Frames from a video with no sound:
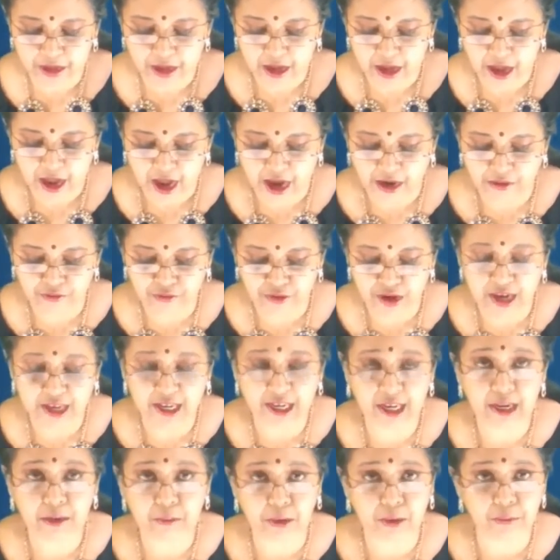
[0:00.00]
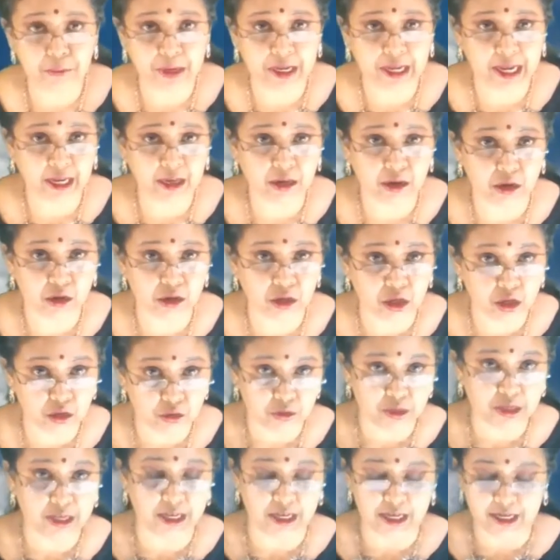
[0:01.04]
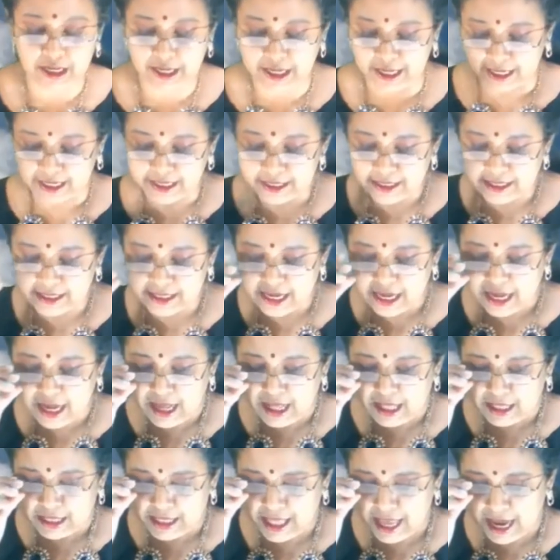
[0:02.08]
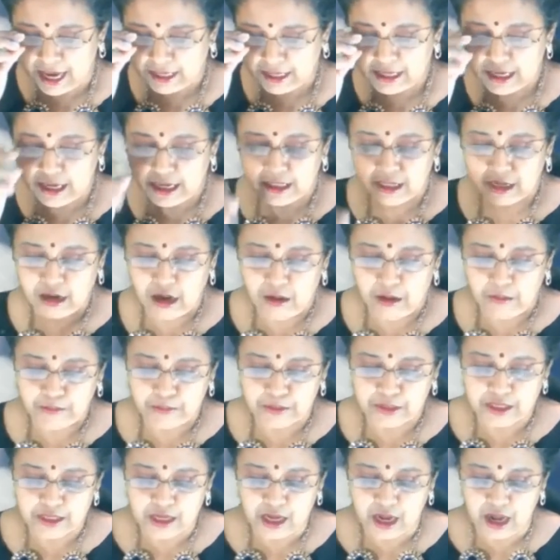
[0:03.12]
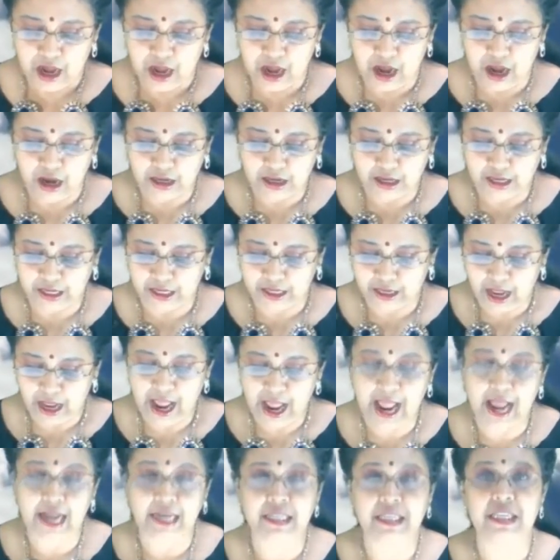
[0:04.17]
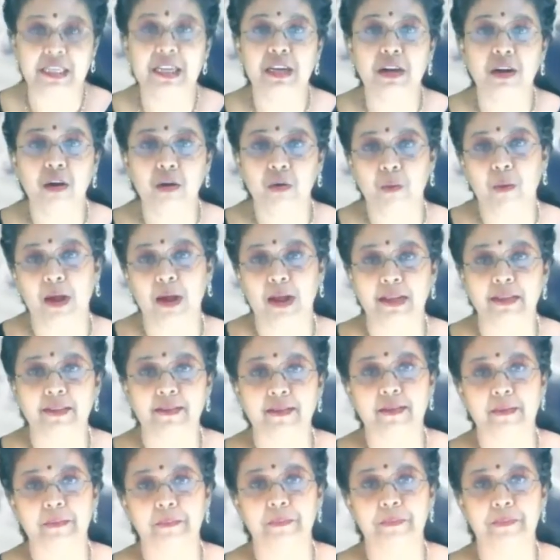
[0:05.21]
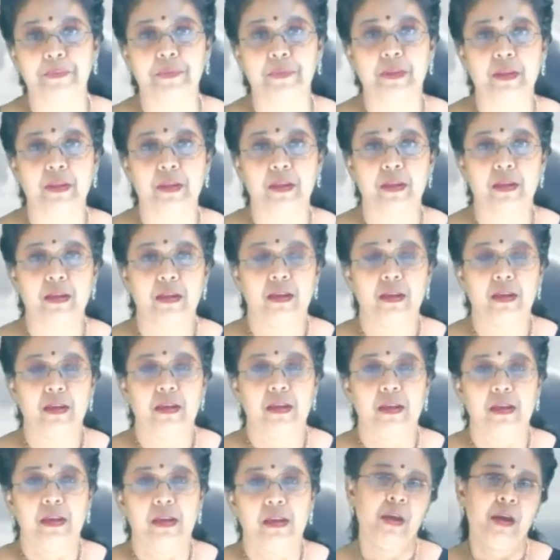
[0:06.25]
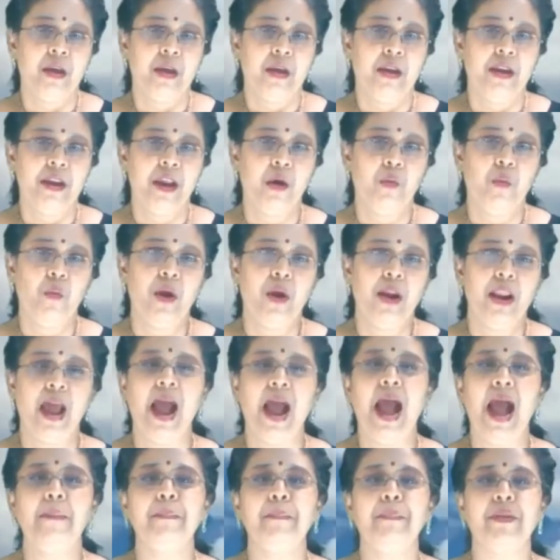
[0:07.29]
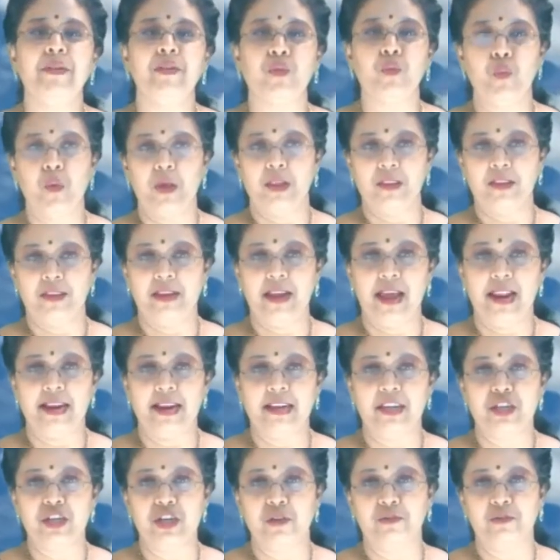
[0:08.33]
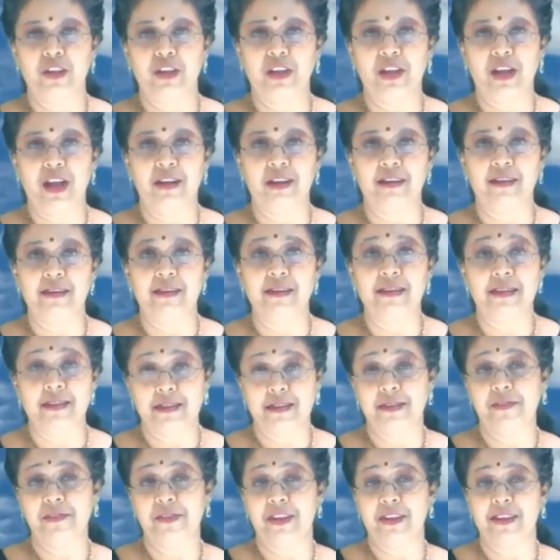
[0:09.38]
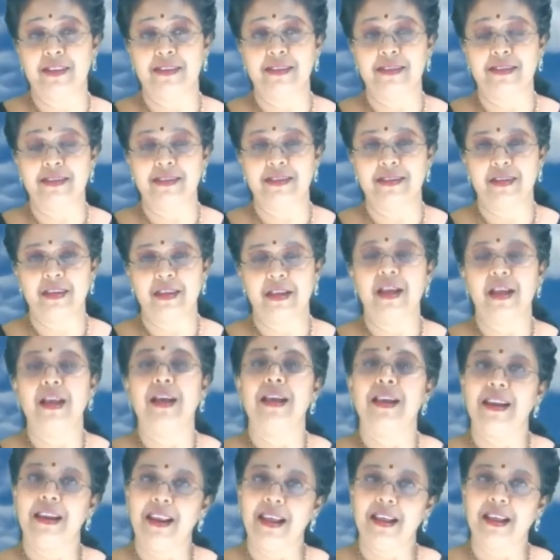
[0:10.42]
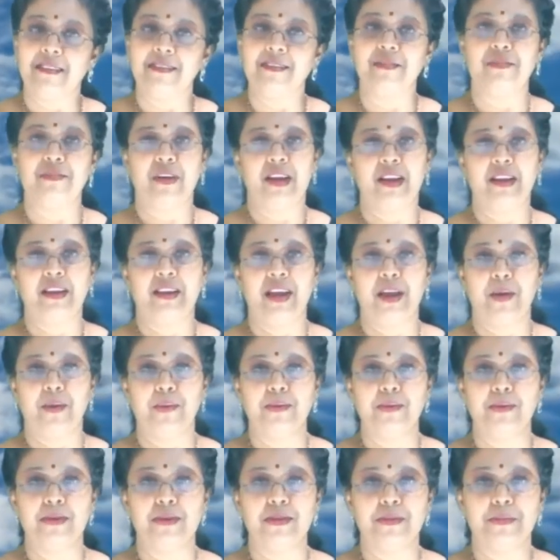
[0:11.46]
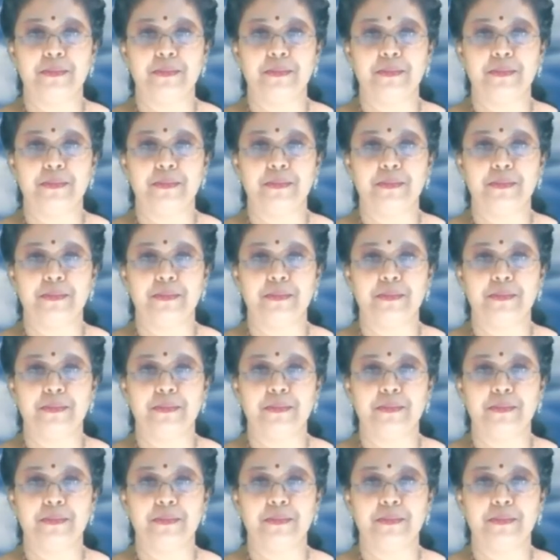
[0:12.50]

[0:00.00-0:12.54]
And finally, what we can conclude here is that the compass are in anti-clockwise. Now, what happens when the direction of the current is reversed? Let's find out.